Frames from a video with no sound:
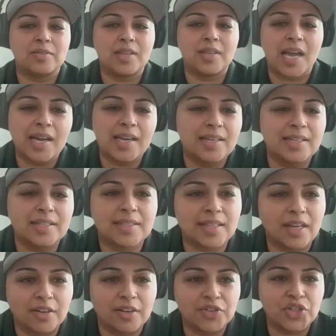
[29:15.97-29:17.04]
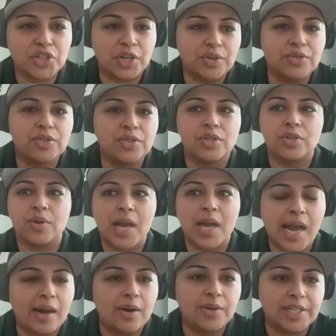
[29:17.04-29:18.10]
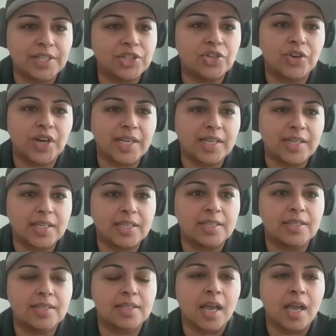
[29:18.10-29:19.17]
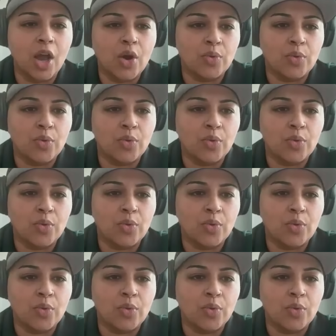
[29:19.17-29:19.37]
So, that in itself shows you how integrated these